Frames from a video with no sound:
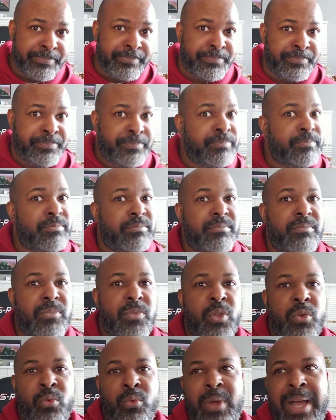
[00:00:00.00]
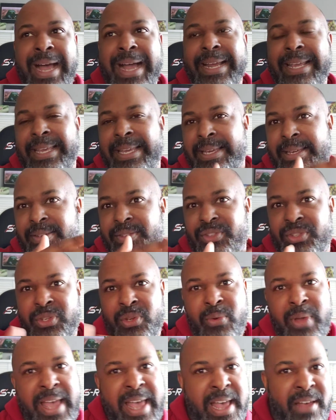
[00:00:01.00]
the Rockies,
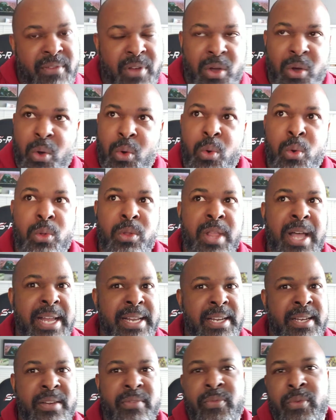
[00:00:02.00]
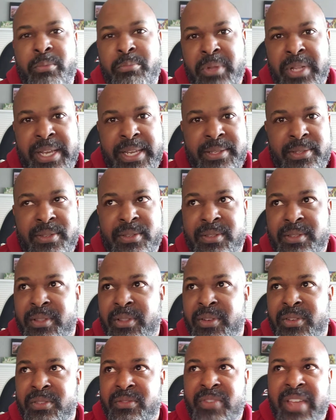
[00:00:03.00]
you have a whole lot of different places, and
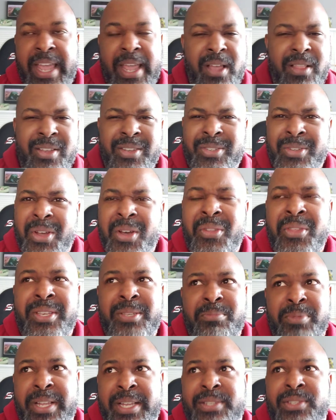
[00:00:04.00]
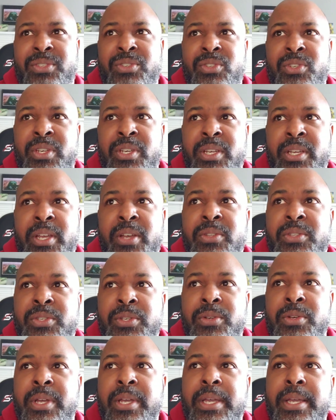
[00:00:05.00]
there's Vail, there's all these places you can go
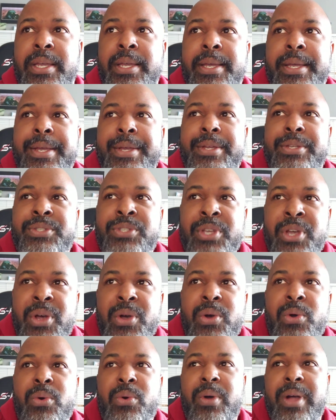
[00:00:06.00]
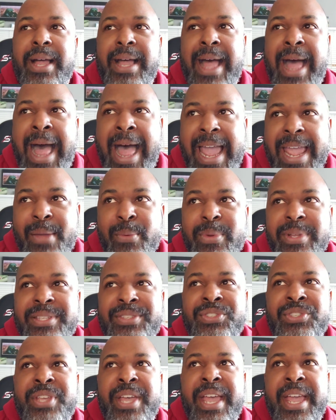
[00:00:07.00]
to. So I would
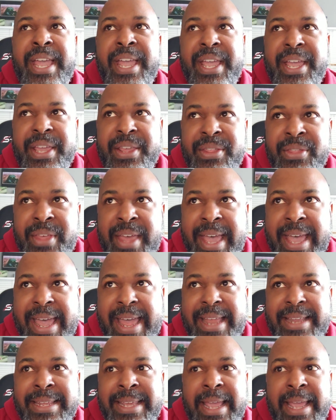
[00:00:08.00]
say that,